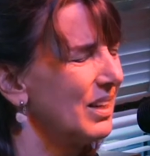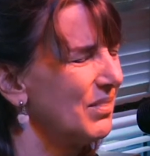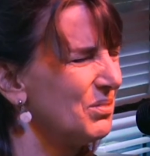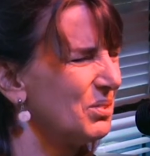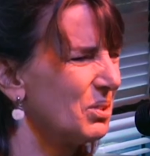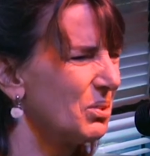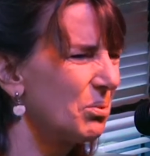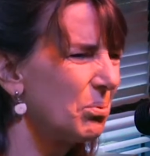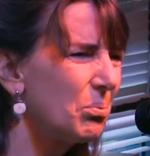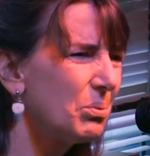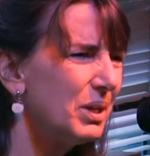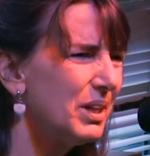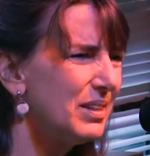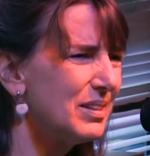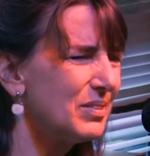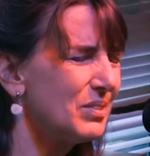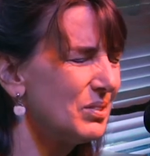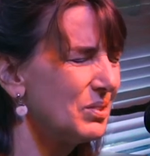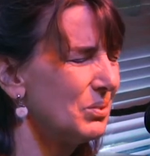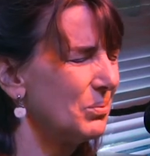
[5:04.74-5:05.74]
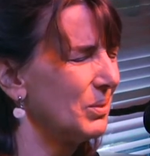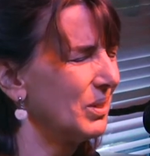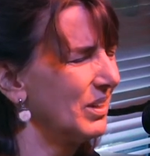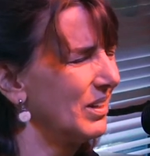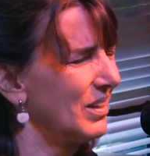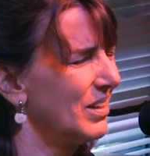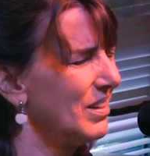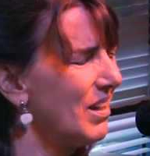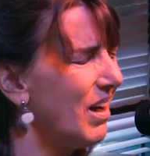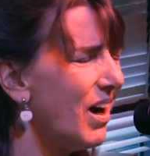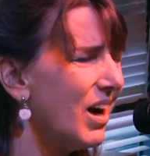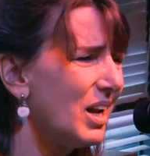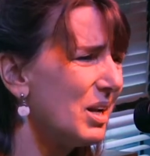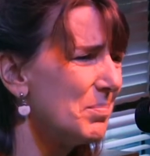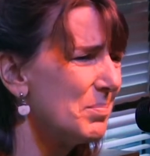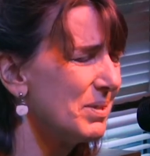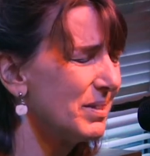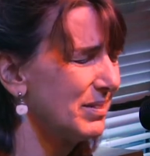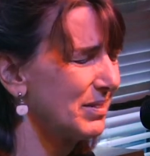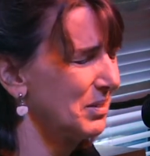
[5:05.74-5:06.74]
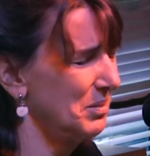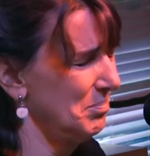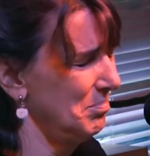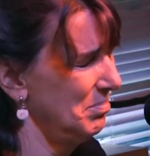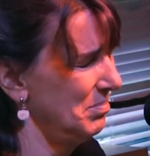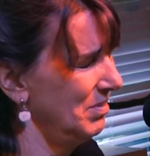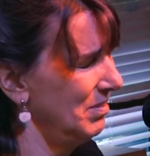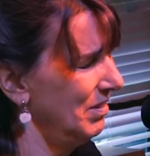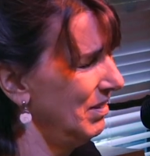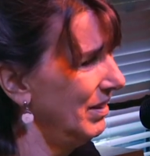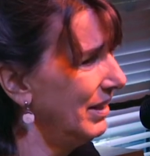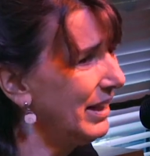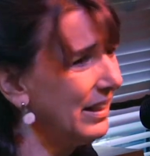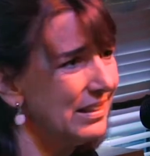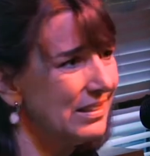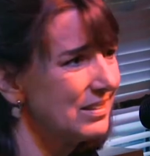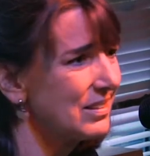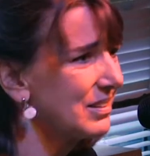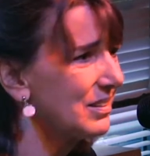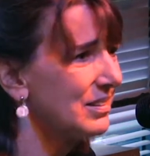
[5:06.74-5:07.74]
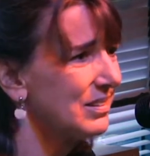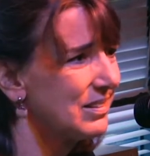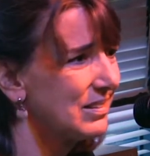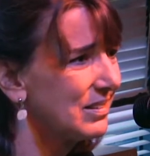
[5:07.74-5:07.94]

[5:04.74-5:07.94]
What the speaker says: gives credence to an anonymous complaint?